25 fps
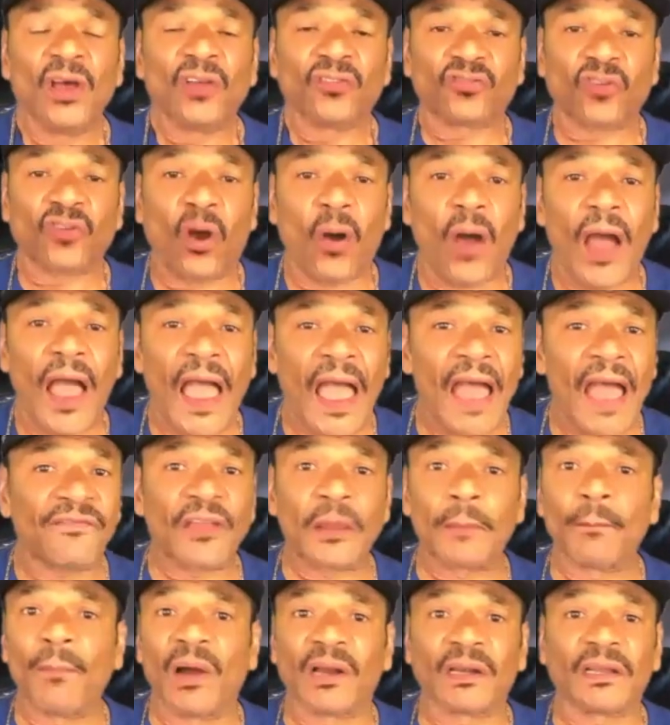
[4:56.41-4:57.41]
So
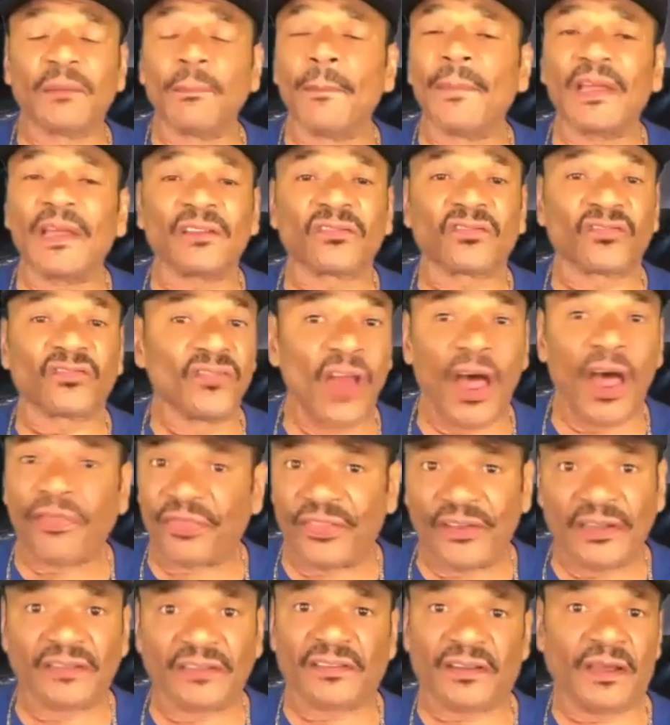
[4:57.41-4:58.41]
having money means
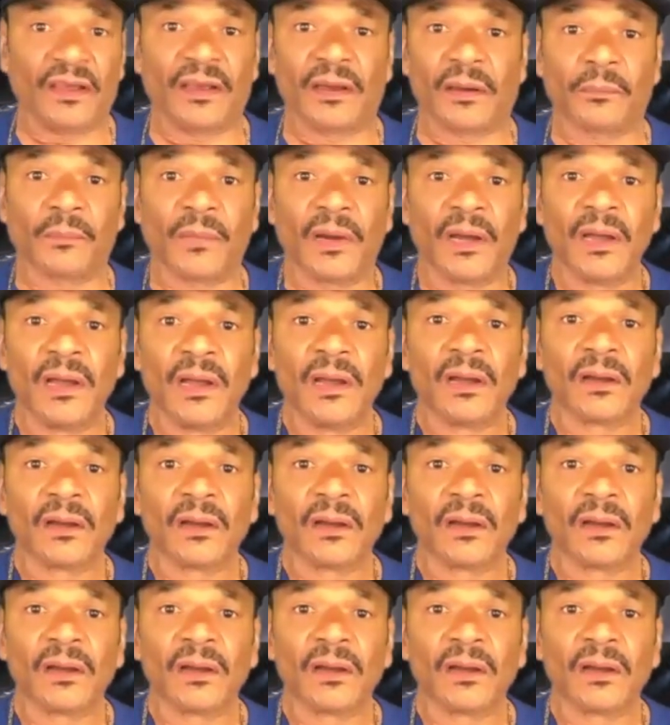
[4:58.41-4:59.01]
nothing to him